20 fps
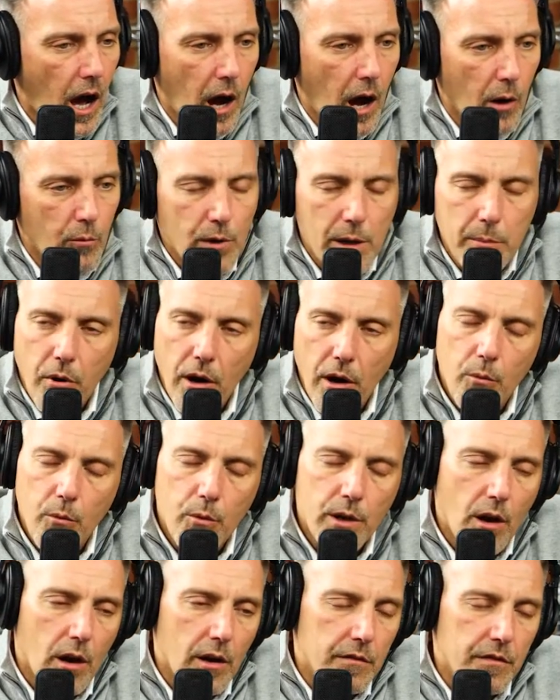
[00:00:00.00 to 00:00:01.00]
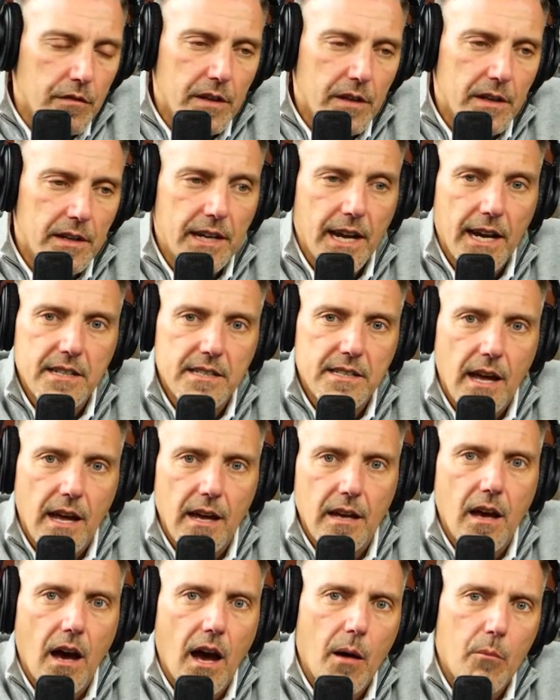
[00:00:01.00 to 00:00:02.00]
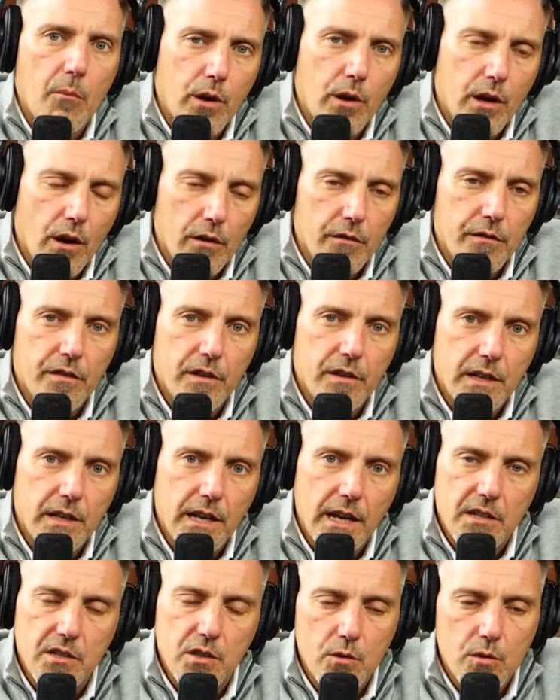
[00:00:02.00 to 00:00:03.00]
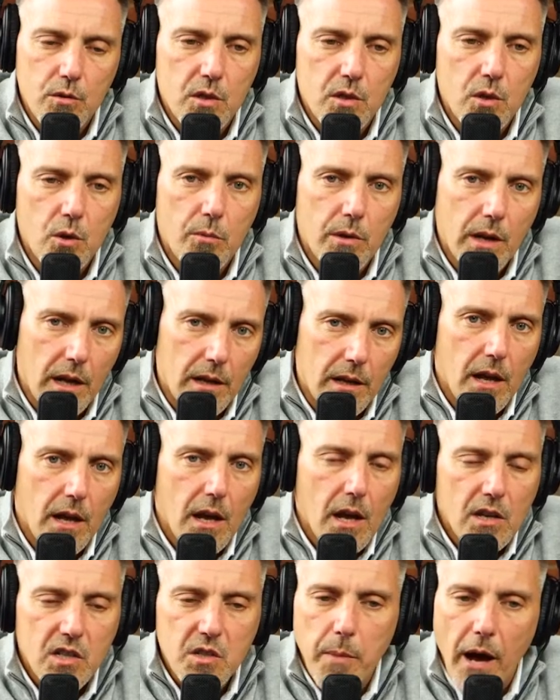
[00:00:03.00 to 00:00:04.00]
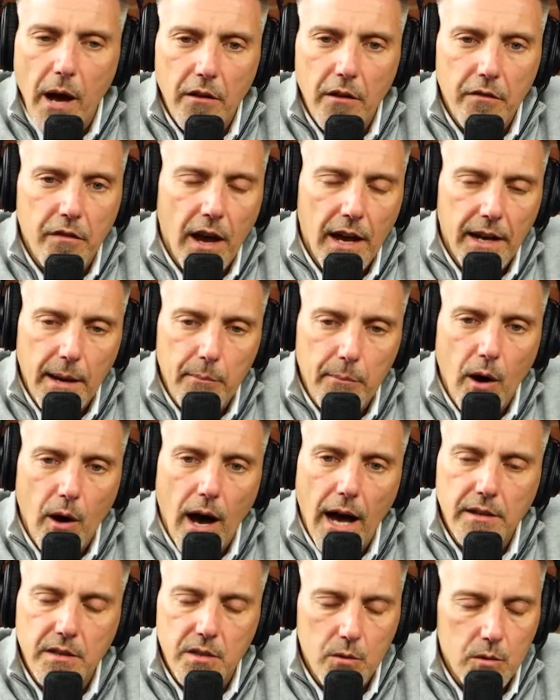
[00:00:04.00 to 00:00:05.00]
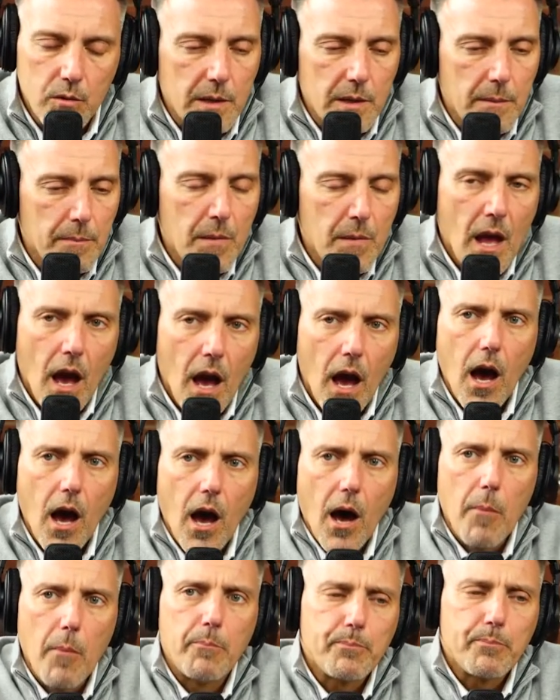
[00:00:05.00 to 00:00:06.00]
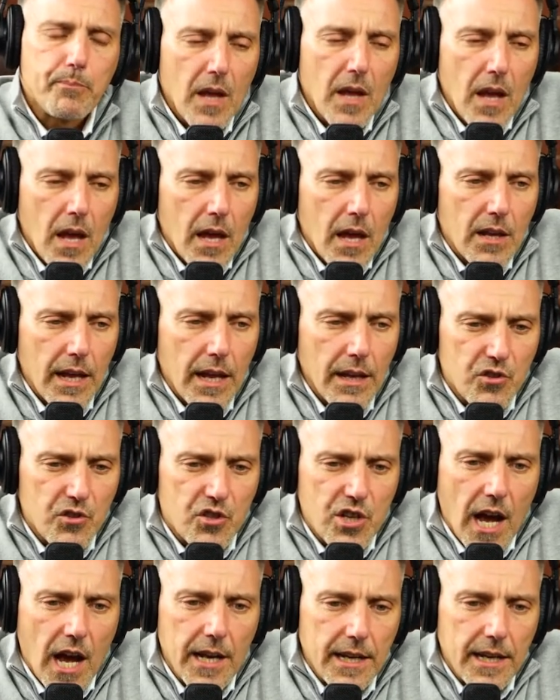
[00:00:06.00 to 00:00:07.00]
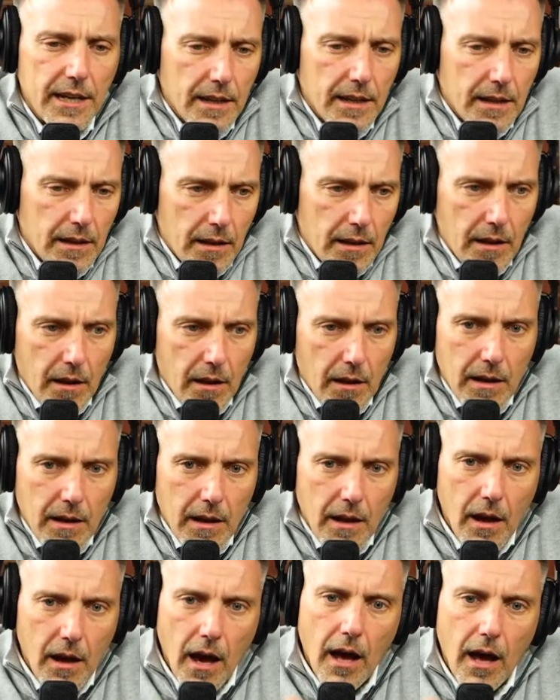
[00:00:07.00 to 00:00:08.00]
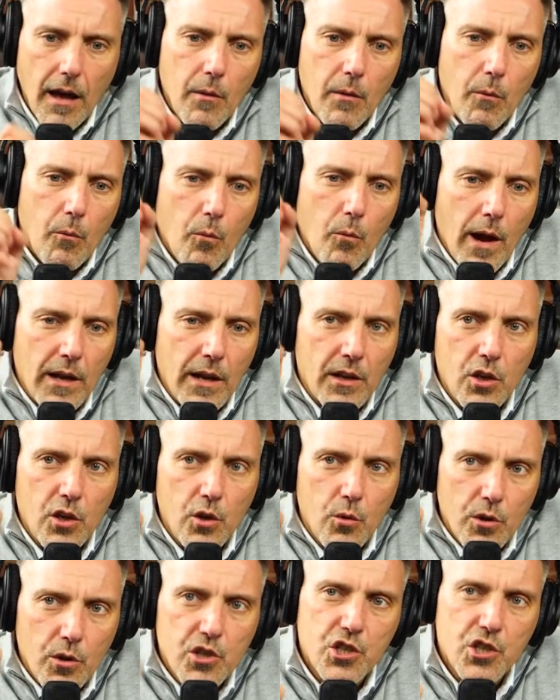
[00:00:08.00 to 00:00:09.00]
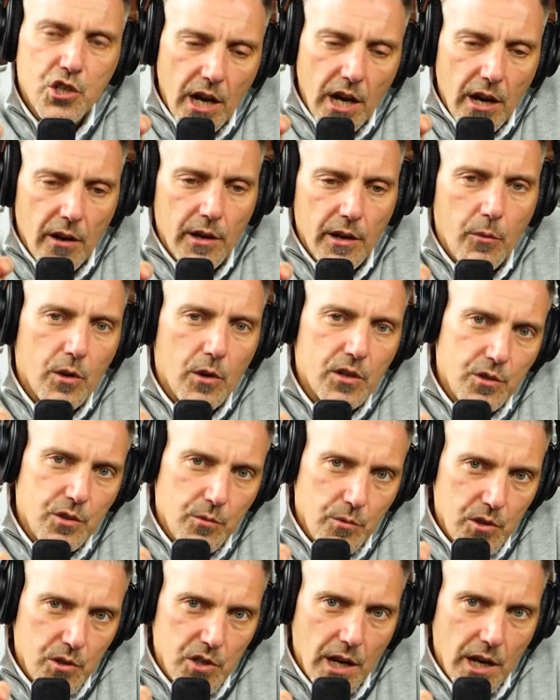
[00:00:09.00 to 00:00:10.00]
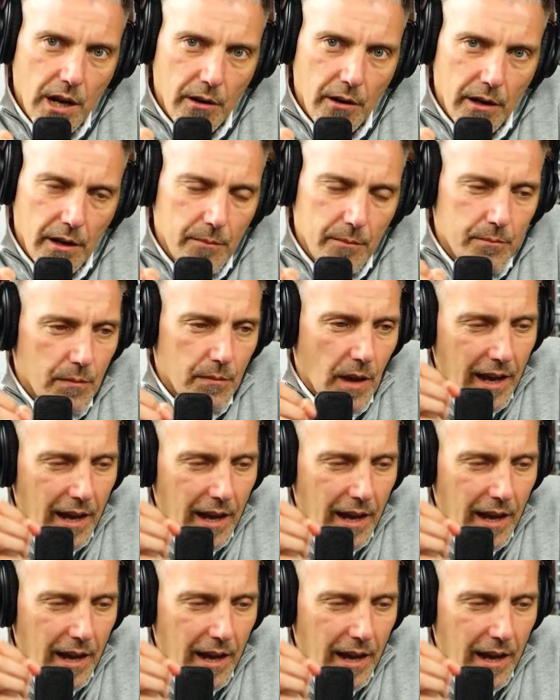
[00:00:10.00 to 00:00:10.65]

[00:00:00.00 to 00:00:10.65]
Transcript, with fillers: Uh, replay, we are infinityx.com. We are Infinity X YouTube and on Spotify and Apple iTunes. Um, Johnnie, uh, when you were sharing what you were sharing,